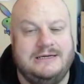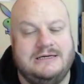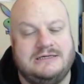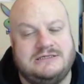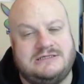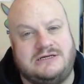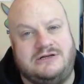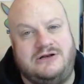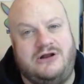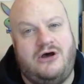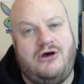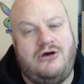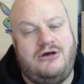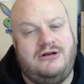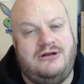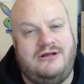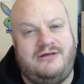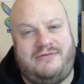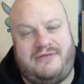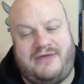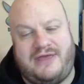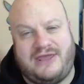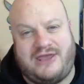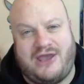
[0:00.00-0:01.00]
So not
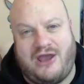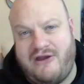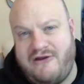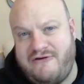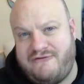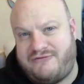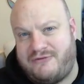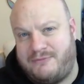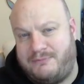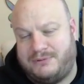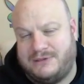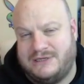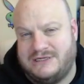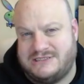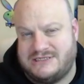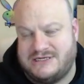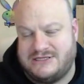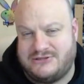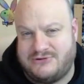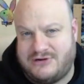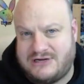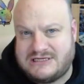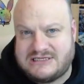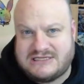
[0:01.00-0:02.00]
only are they going for
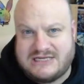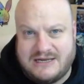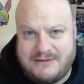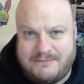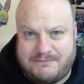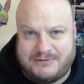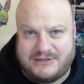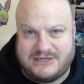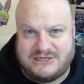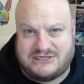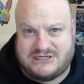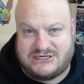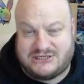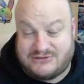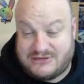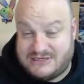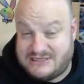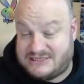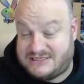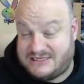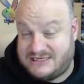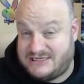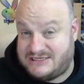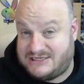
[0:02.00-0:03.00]
Blizzard, they're asking Blizzard to
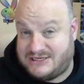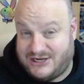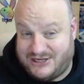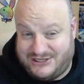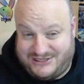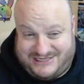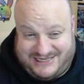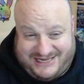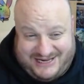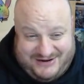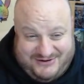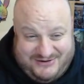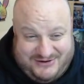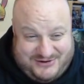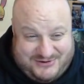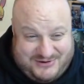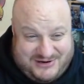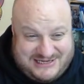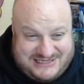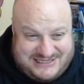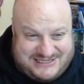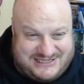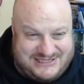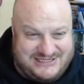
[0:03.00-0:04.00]
answer these goddamn
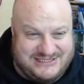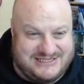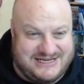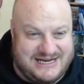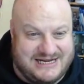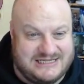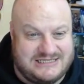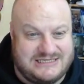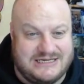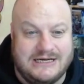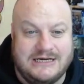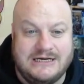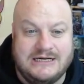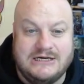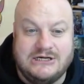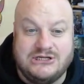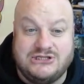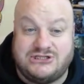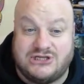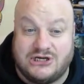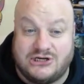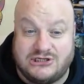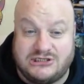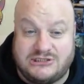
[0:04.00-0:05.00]
questions next.
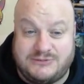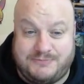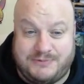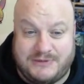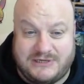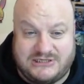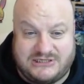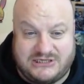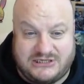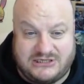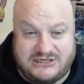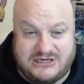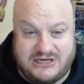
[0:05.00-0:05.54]
Does Blizzard